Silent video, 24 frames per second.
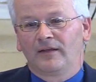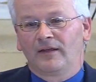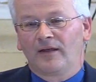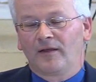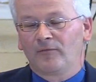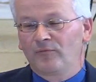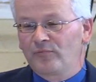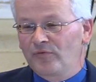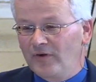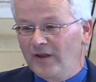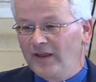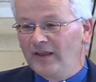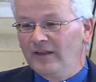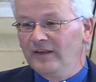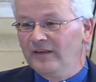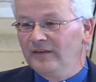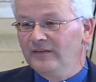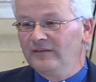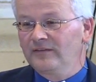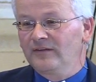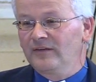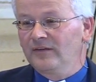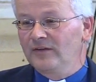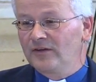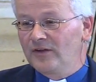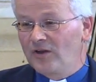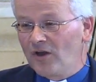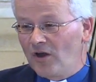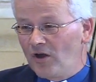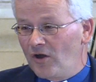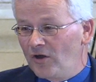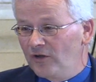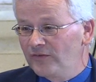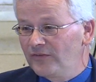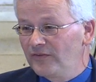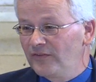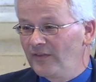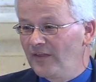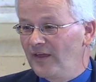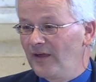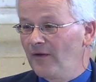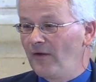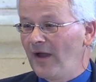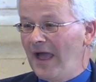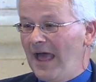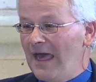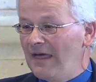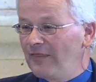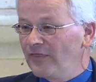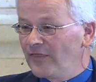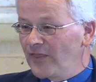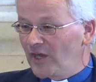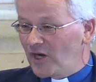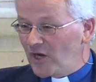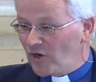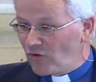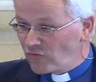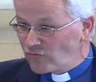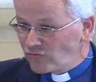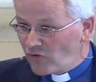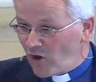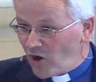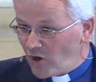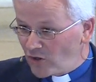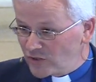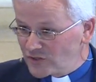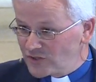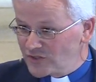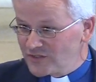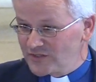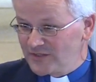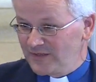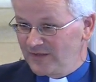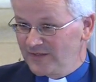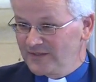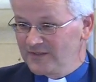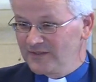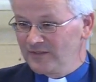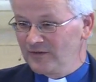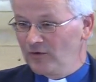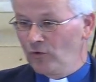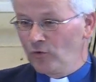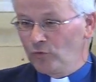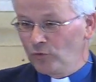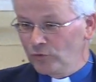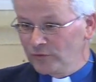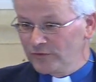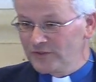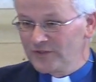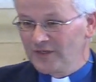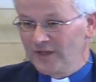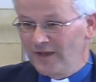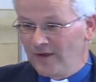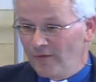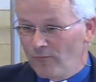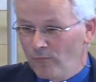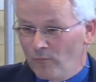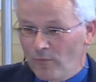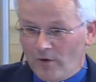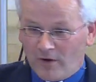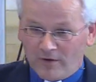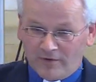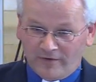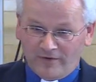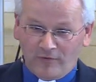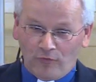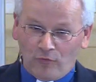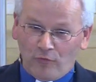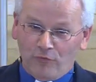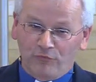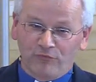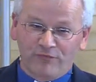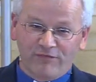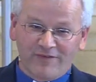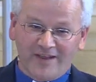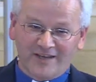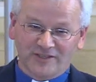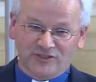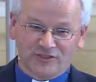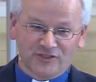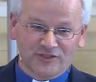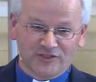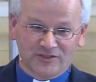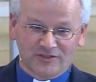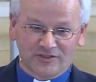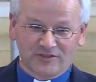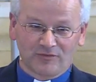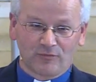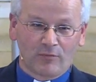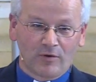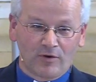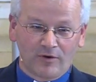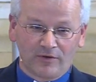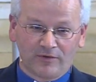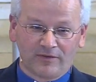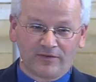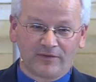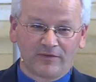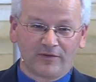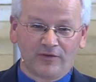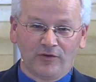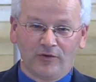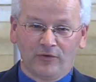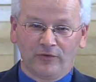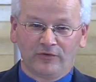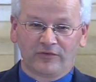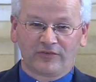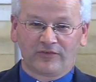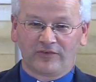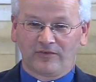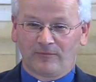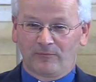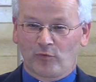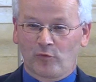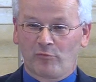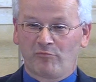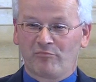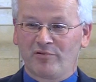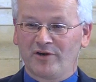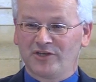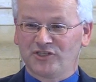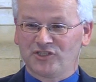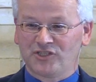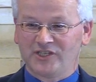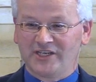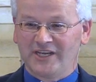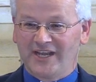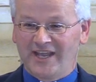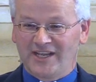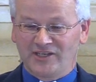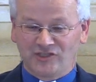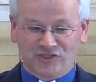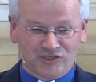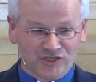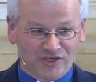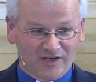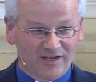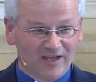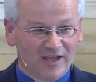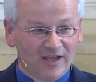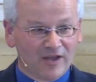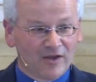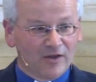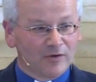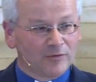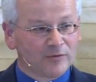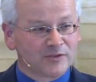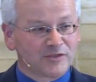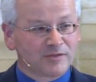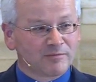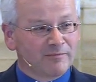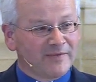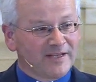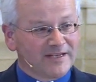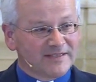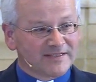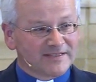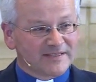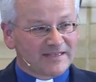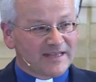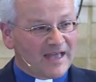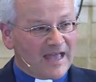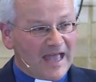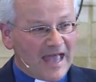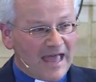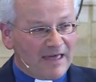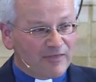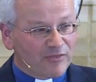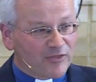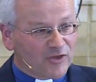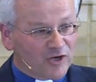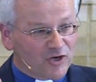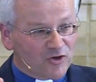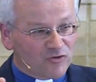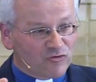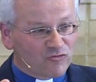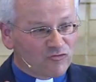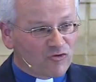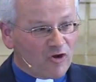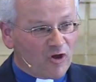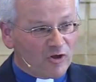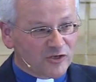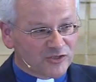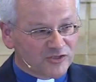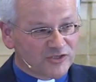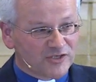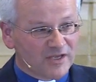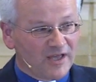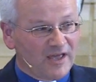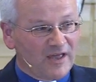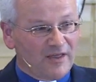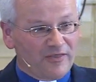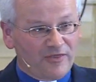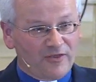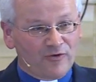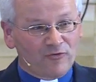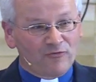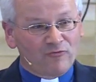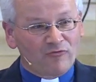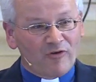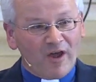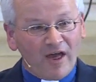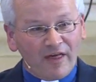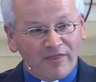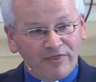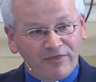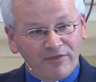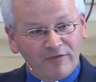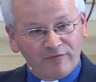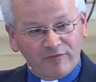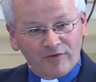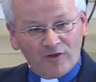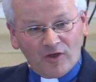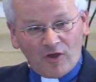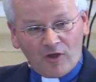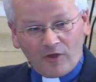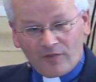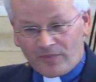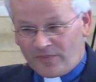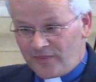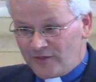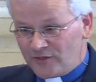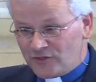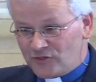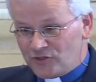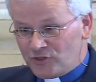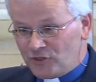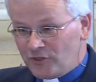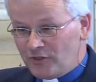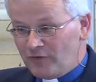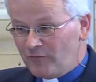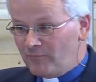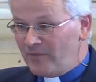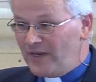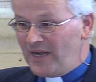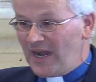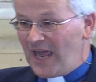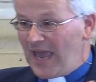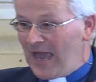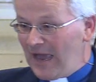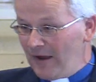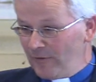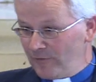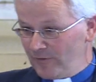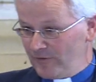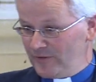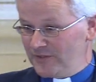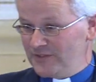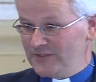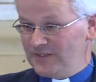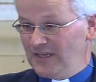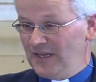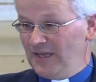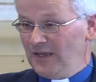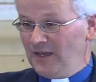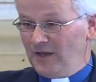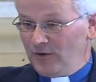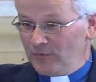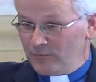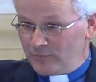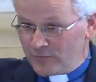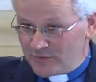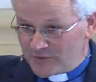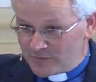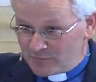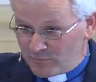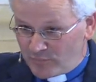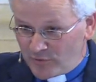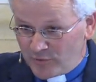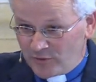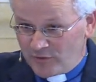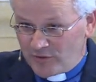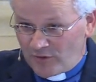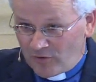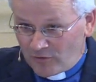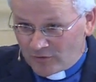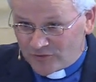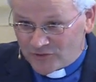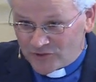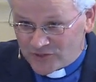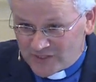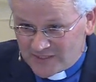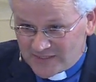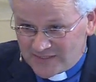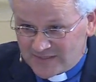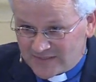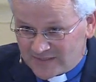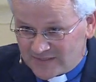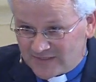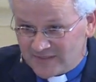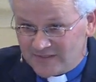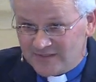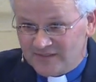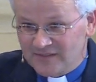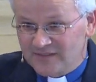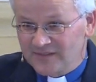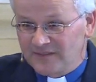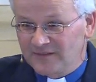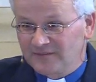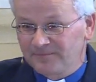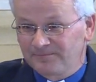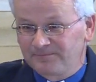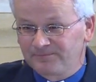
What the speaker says: And praise God that at the cross, there's an old word, an old-fashioned word used, propitiation, which means that at the cross, the wrath of God that should have been ours was put on Jesus.